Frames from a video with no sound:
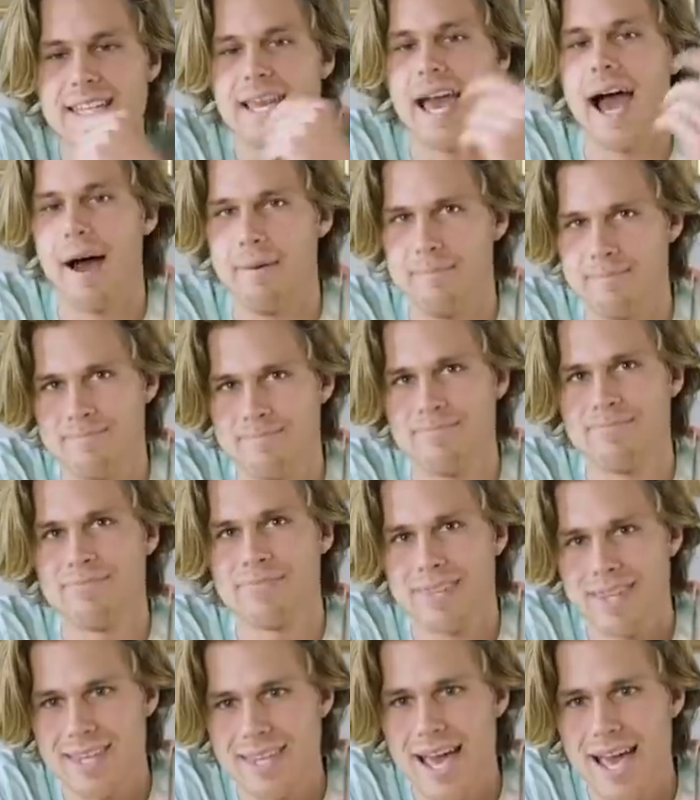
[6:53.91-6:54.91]
Yeah.
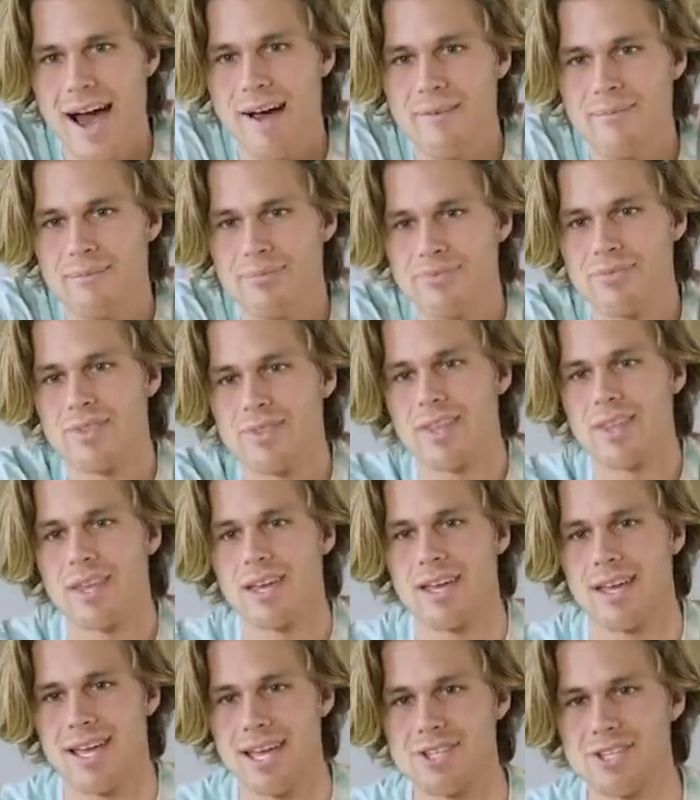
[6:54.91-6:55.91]
Yeah.
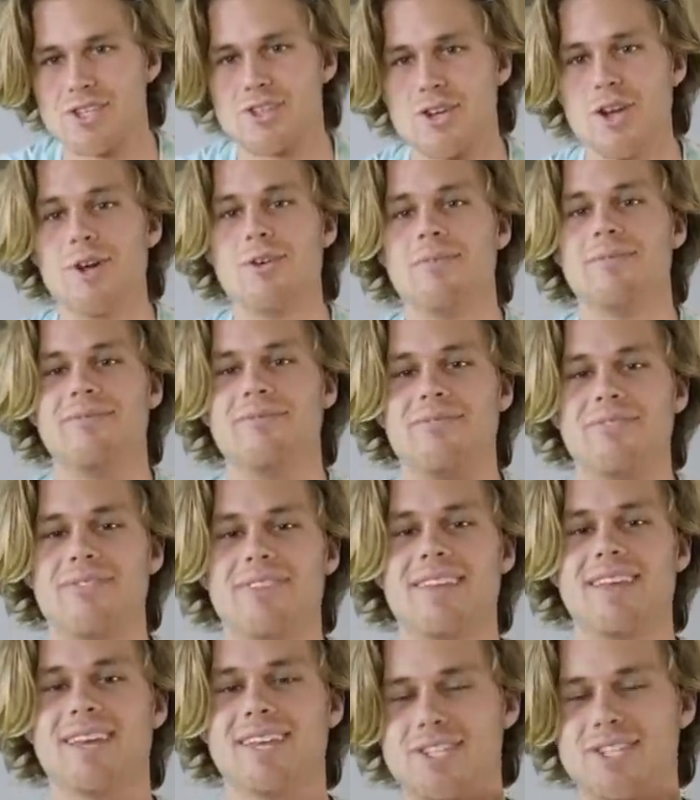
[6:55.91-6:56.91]
It's true.
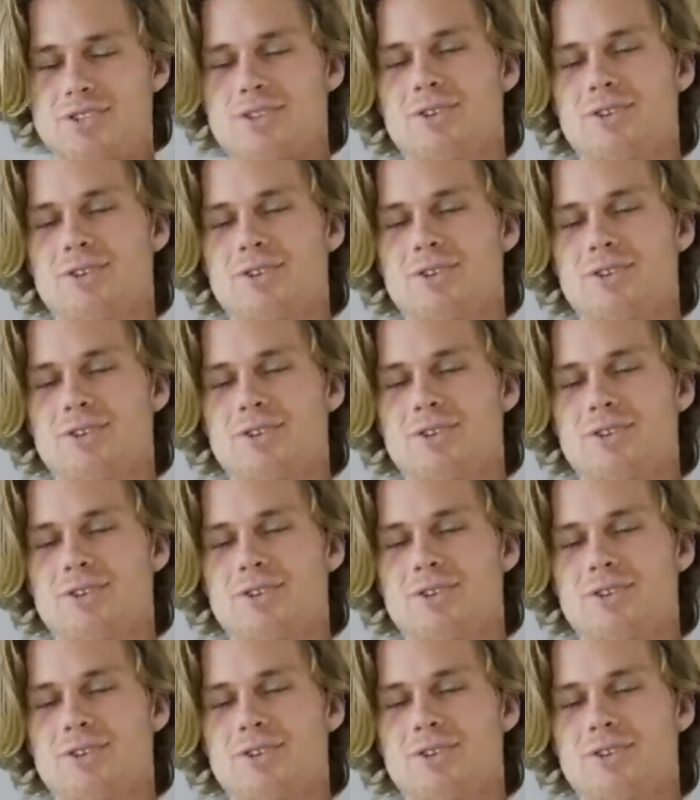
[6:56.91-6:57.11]
It's